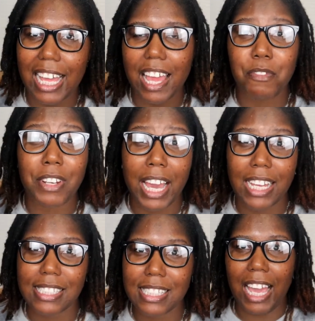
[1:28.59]
I have
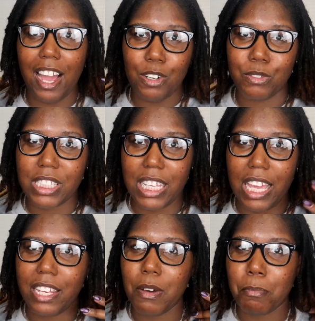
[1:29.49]
not
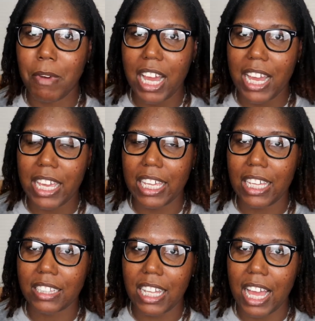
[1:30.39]
counted my
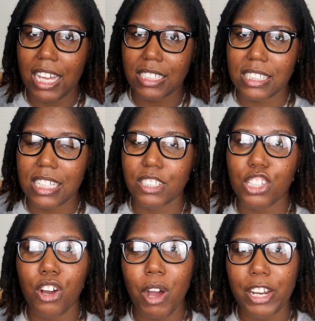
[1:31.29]
locks,
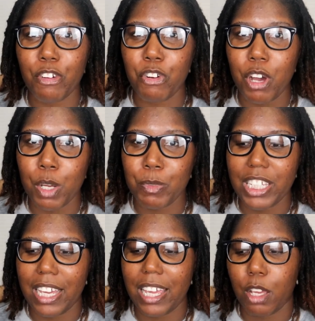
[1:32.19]
so I don't know how
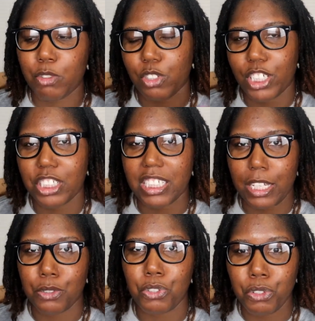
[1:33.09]
many I have, so I just
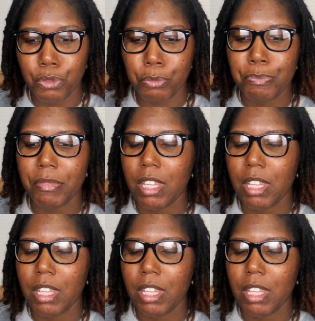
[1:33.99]
got 2.